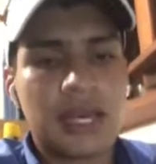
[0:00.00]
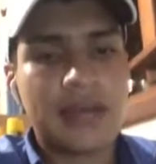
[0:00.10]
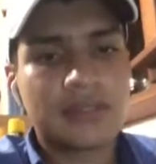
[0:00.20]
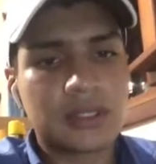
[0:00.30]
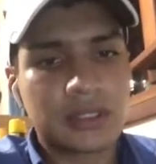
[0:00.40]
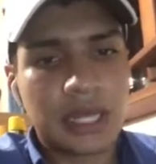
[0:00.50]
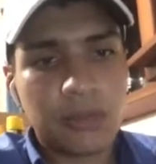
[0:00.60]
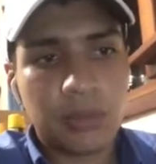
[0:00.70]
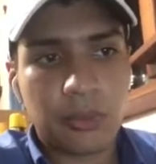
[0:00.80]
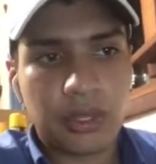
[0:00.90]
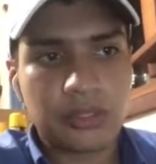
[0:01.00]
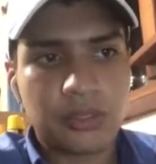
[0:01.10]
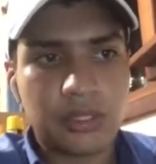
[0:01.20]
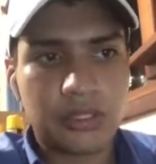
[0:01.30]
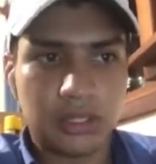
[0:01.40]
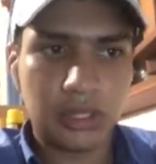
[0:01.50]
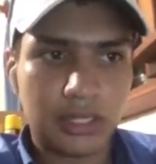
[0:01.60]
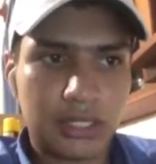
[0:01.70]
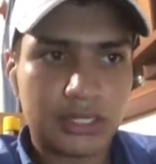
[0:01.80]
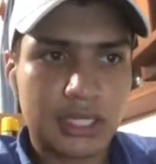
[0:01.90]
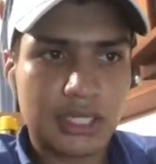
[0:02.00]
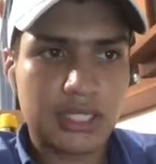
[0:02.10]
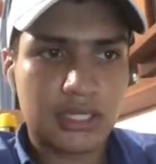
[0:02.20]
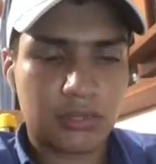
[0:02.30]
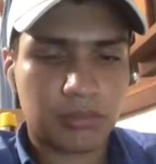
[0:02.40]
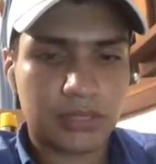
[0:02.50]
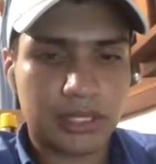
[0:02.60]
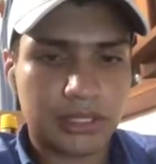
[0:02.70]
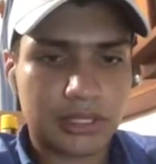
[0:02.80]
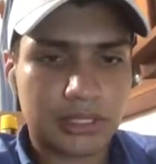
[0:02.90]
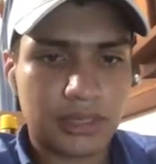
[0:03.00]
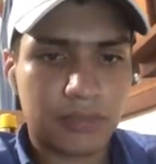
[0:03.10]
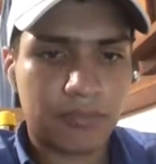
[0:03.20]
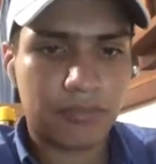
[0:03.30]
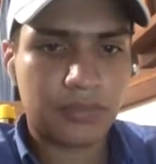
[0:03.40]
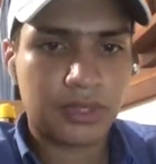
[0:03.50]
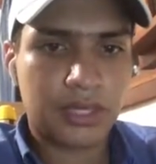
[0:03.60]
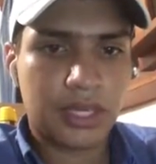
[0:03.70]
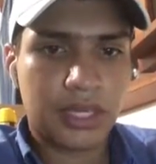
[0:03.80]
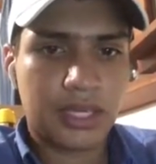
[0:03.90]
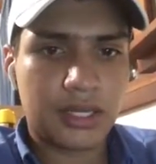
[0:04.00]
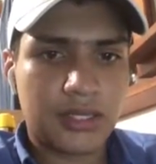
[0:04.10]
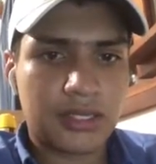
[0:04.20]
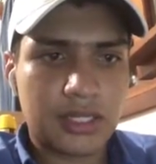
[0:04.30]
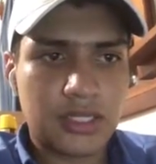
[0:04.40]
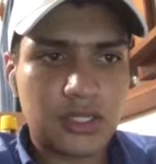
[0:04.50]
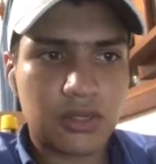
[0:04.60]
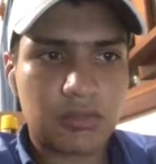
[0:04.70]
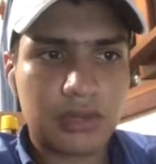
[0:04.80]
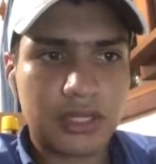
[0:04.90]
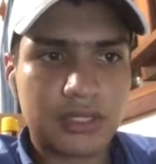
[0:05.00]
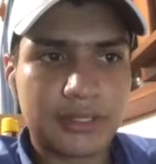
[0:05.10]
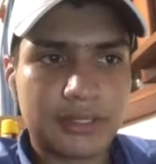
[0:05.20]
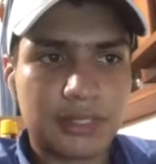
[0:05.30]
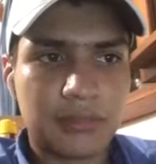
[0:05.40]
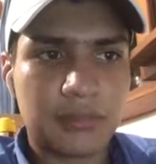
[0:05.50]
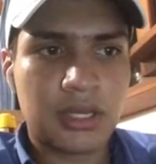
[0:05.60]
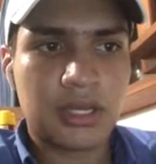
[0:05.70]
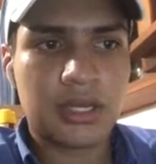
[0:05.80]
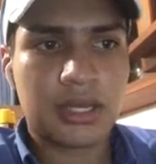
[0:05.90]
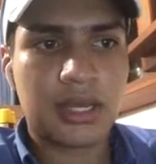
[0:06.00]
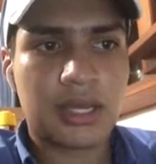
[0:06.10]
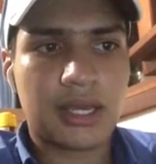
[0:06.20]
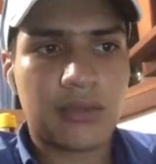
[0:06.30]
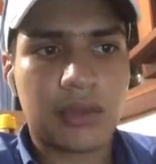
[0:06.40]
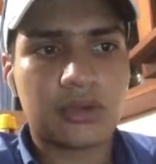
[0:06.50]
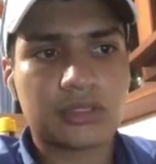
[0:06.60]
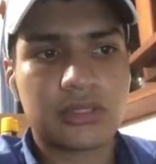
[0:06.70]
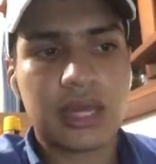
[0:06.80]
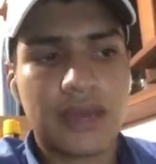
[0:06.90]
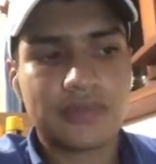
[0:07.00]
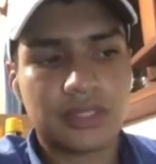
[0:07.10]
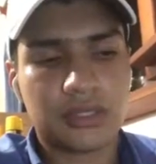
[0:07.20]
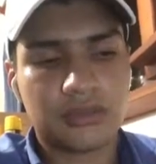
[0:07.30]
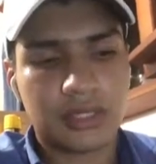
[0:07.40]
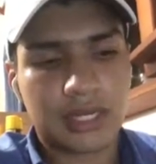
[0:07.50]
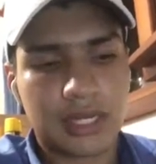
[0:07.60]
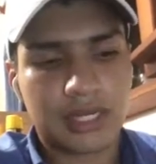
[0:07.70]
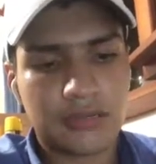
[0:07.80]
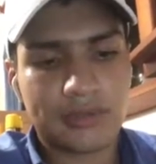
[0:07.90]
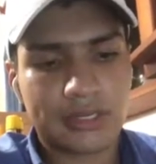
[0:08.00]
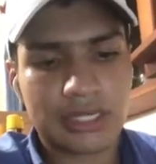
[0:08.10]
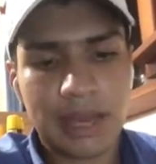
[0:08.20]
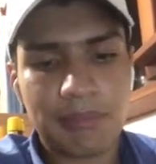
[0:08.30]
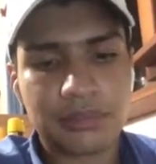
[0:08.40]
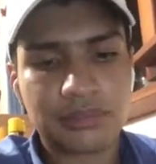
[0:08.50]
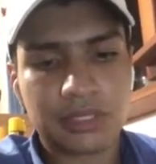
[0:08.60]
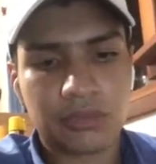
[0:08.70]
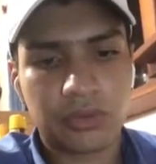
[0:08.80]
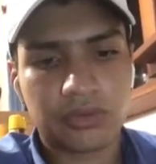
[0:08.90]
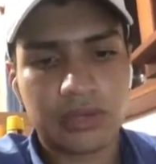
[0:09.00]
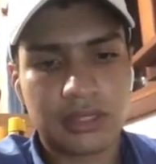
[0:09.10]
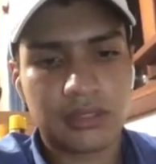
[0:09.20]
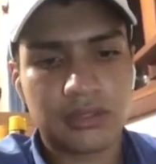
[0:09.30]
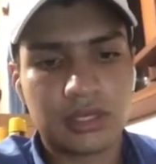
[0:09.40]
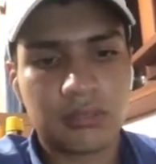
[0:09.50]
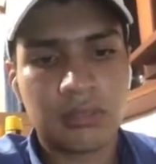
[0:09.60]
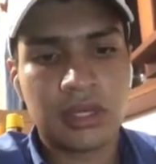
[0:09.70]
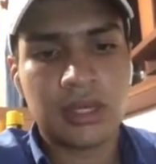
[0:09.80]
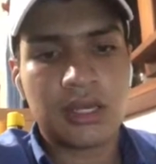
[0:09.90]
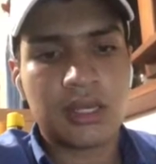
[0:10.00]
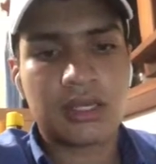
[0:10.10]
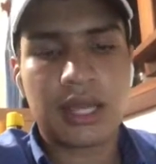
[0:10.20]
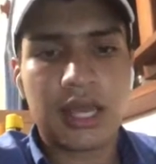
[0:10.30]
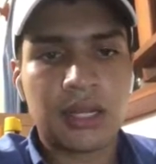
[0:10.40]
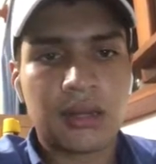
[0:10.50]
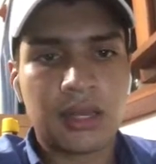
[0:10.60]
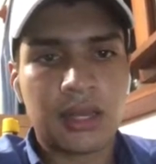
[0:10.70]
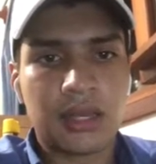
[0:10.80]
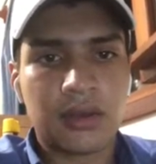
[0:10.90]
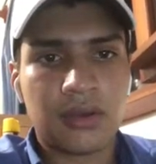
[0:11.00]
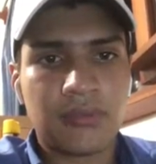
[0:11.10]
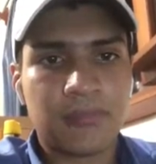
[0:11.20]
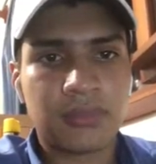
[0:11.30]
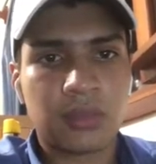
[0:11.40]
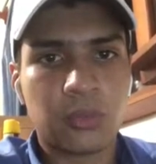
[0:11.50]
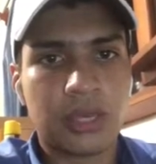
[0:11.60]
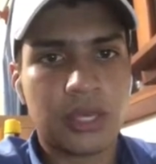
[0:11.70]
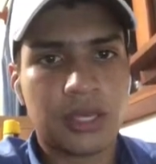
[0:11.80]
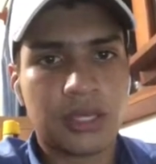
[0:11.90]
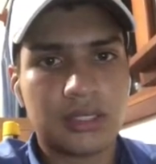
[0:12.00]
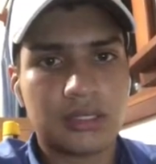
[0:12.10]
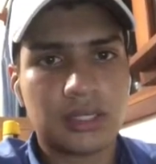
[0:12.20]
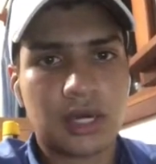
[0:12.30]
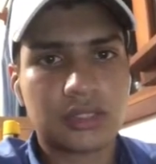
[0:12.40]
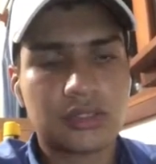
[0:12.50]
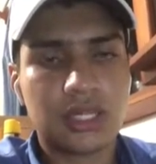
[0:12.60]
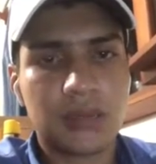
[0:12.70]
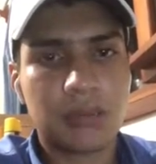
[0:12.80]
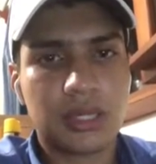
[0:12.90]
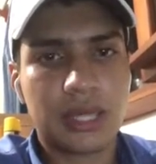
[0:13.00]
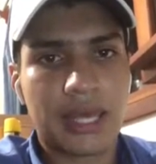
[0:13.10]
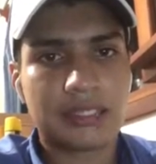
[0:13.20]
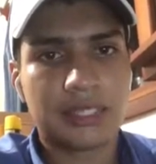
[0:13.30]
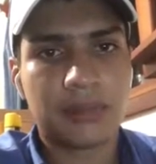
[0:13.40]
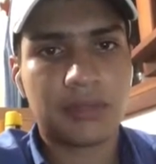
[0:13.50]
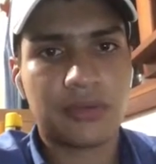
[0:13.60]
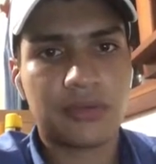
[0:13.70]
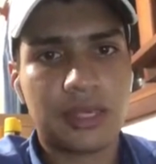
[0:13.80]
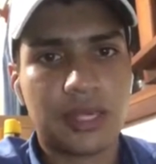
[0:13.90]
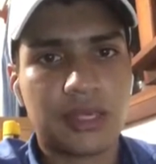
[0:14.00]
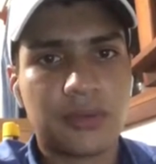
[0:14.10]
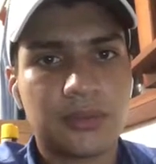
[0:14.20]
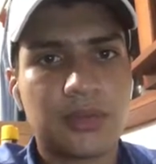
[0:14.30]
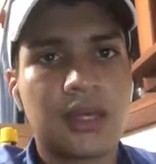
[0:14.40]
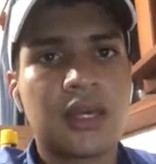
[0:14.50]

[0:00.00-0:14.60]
After that, we went to intentional plagiarism. In intentional plagiarism, we also have some kind of examples, and we read to them. Then we talked to them and asked them if they could